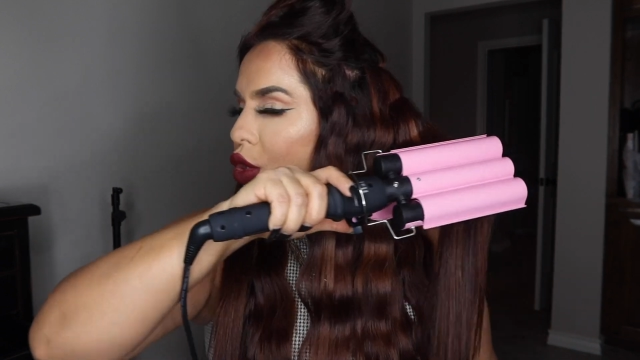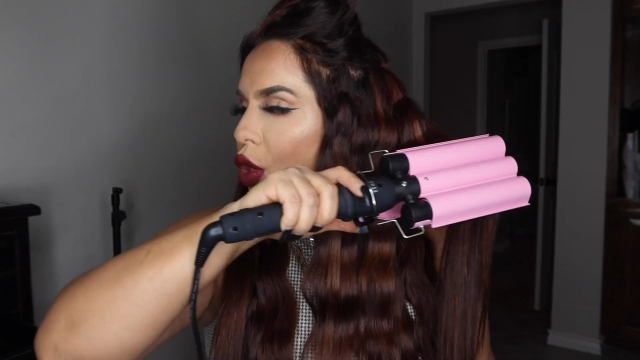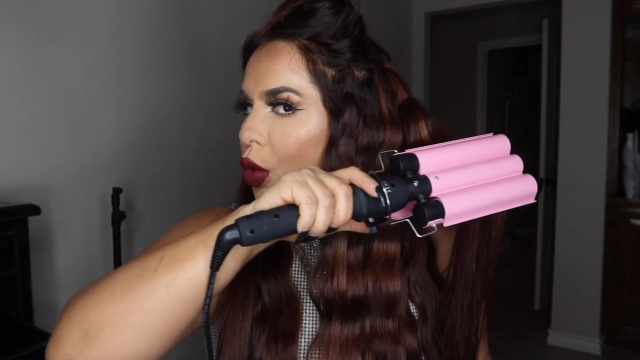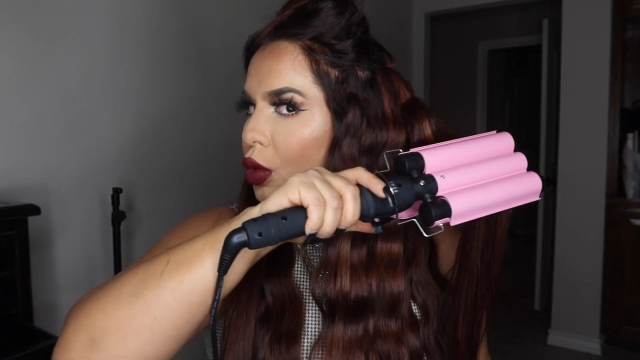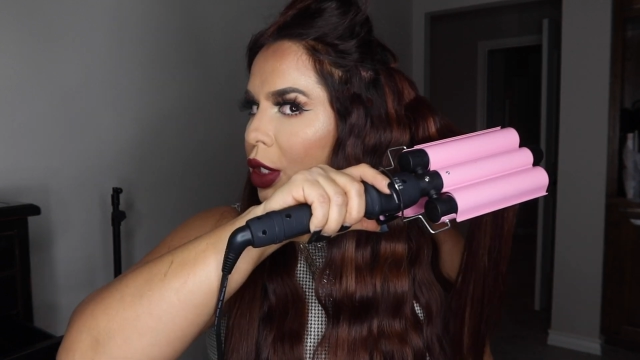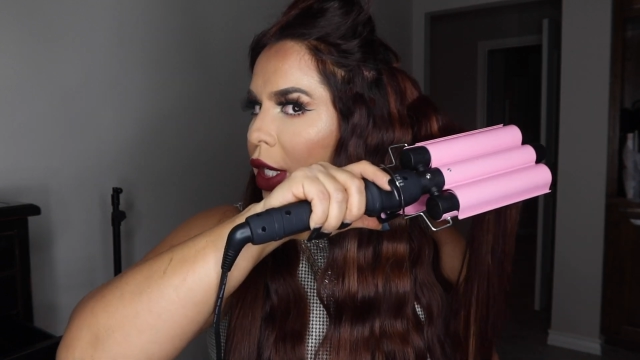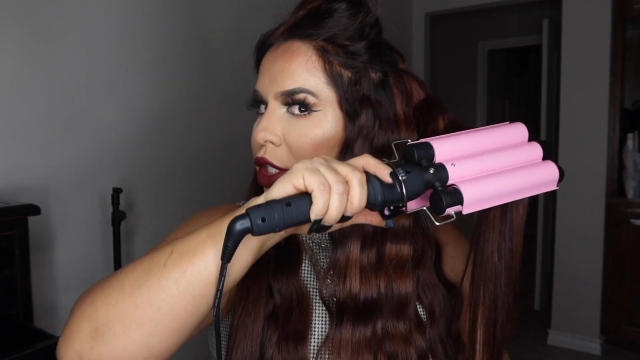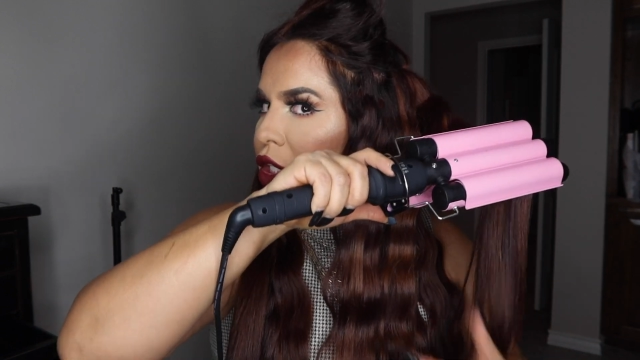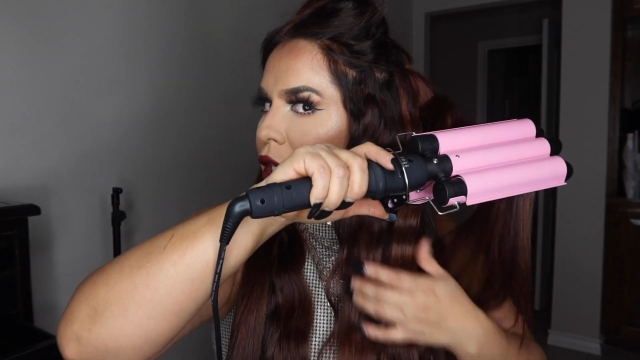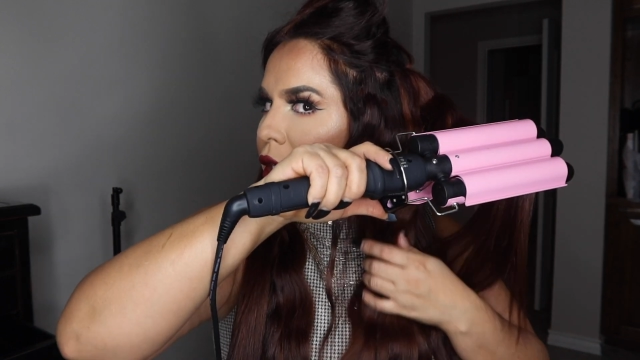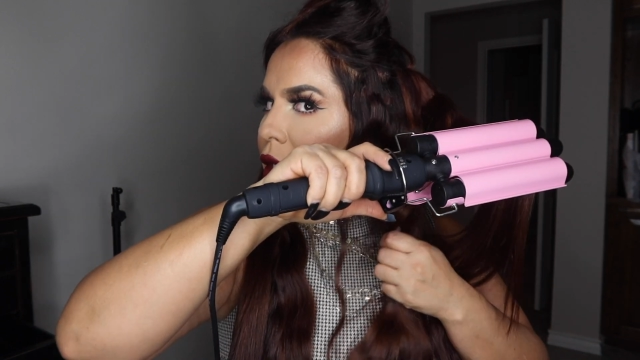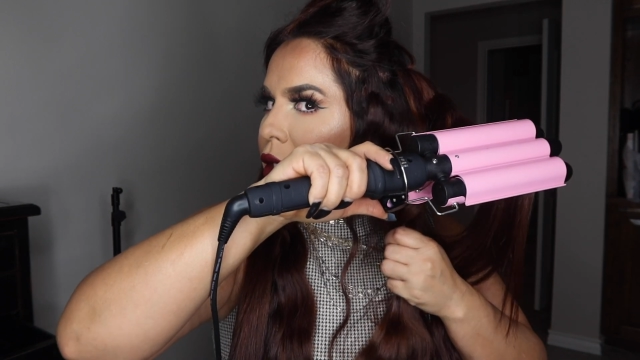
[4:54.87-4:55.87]
Don't touch
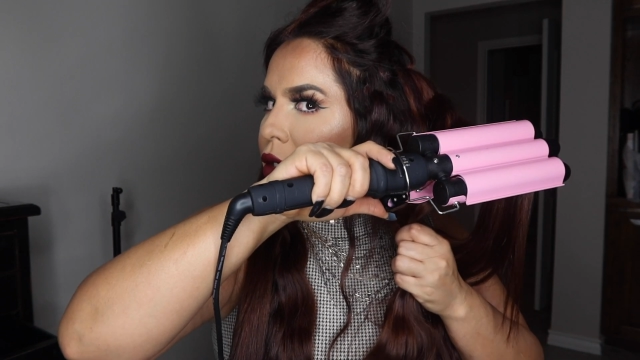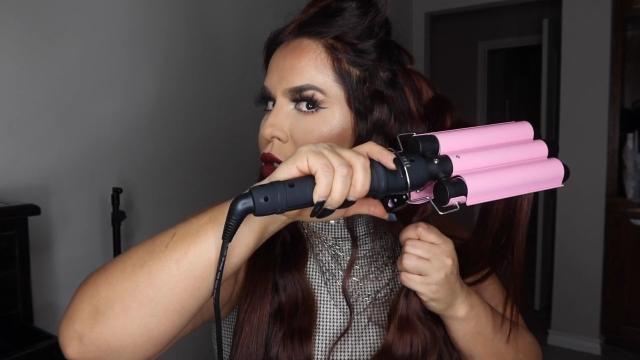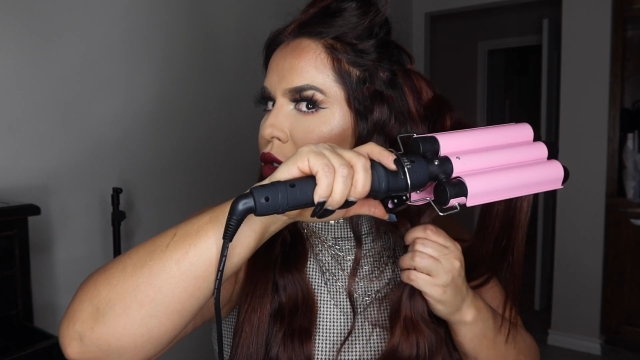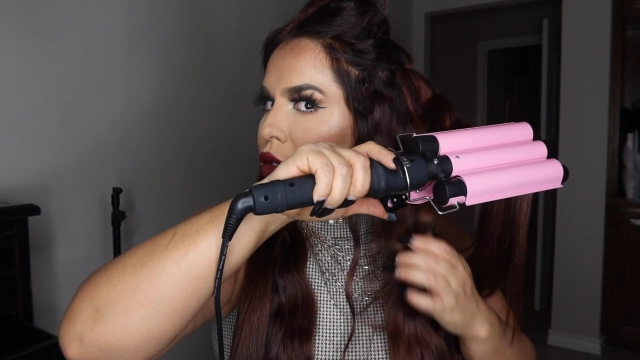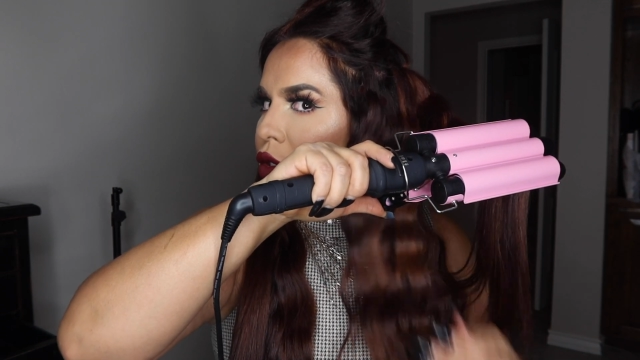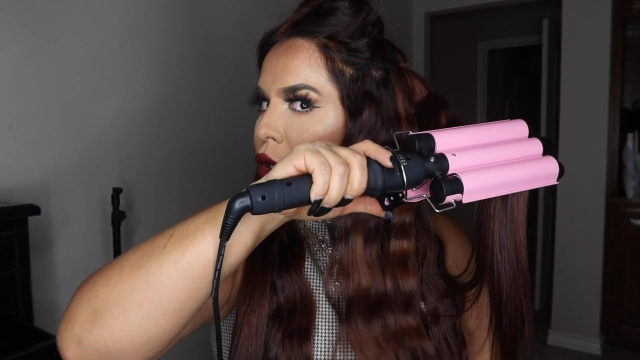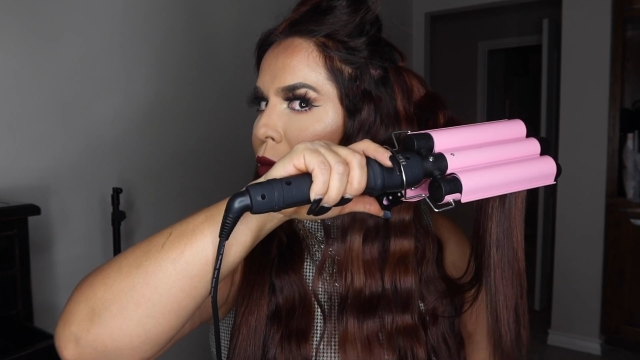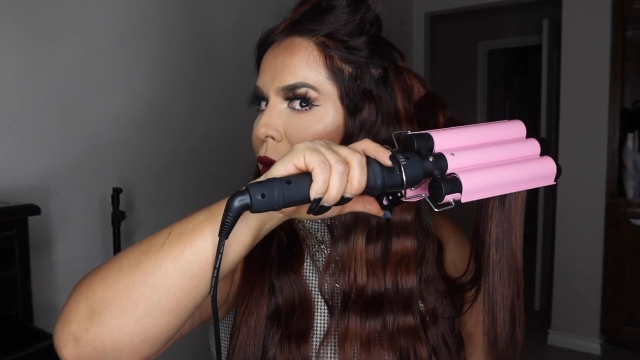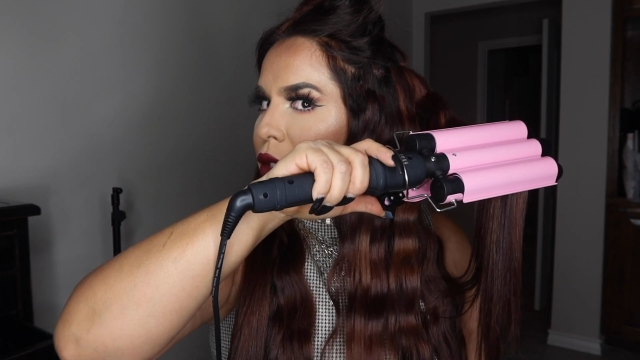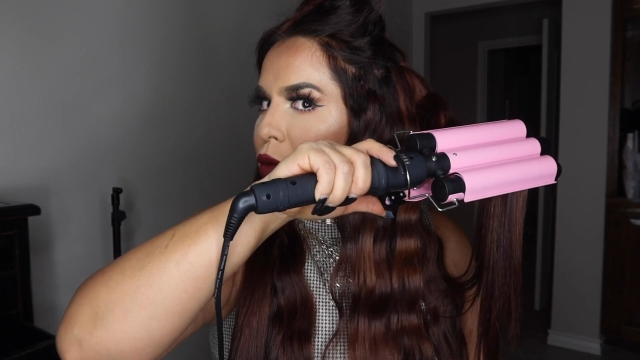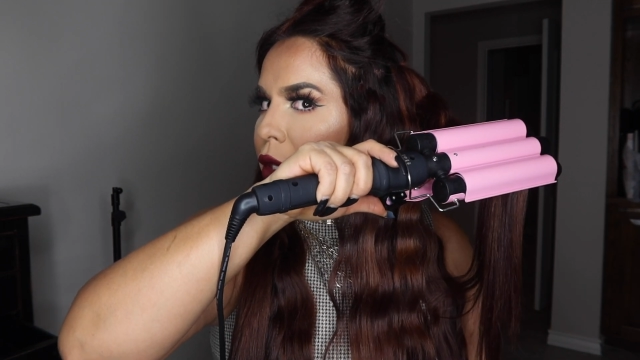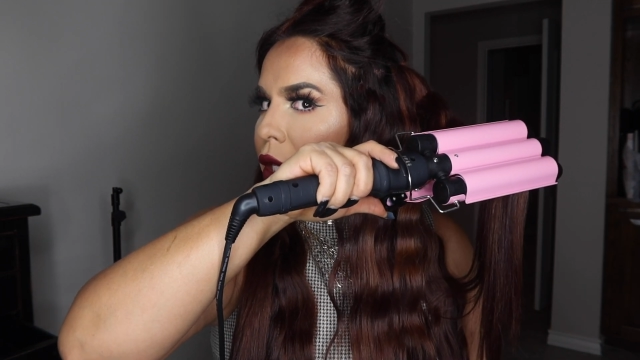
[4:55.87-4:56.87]
it. Don't
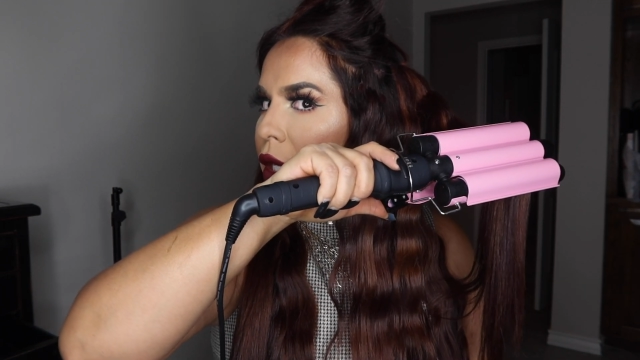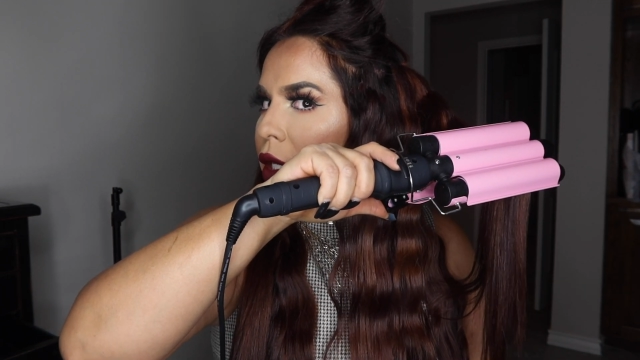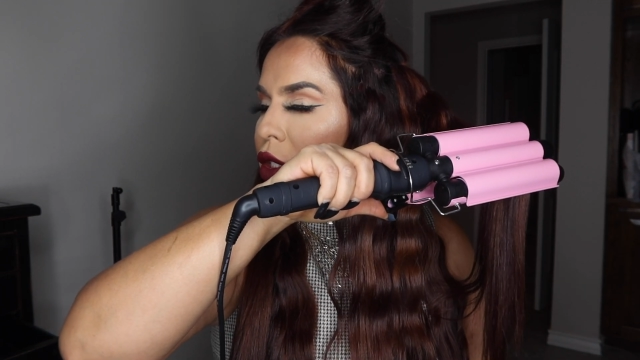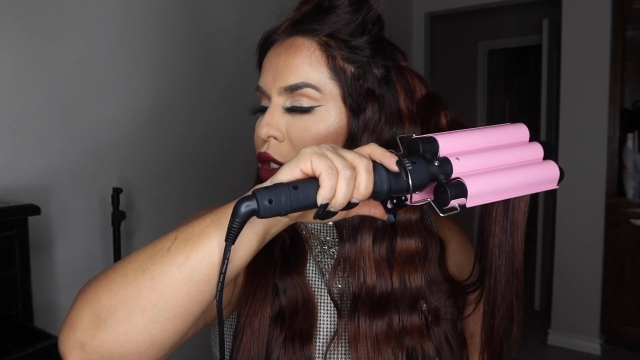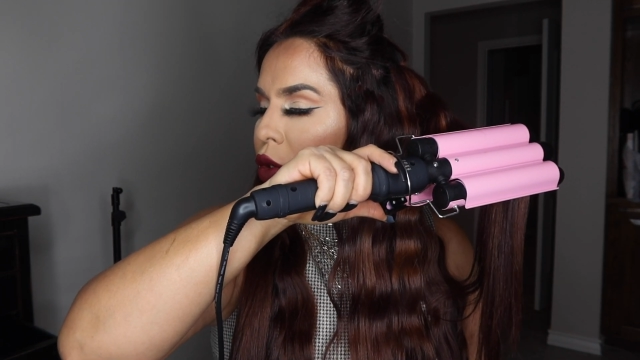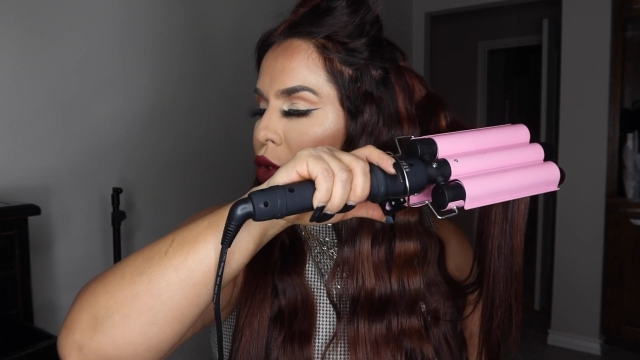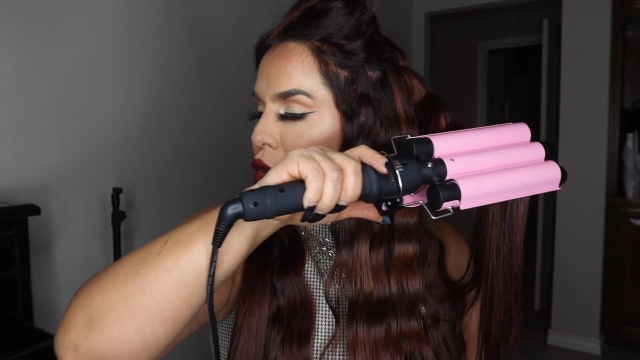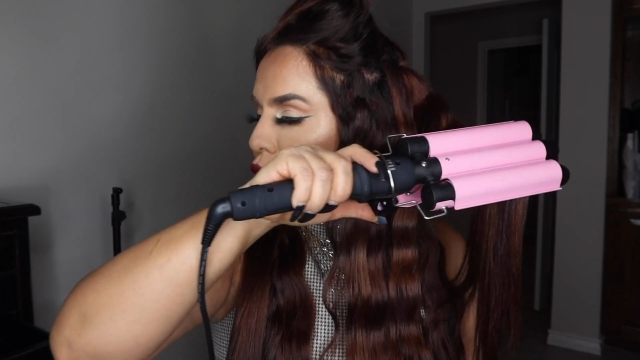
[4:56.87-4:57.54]
mess with it until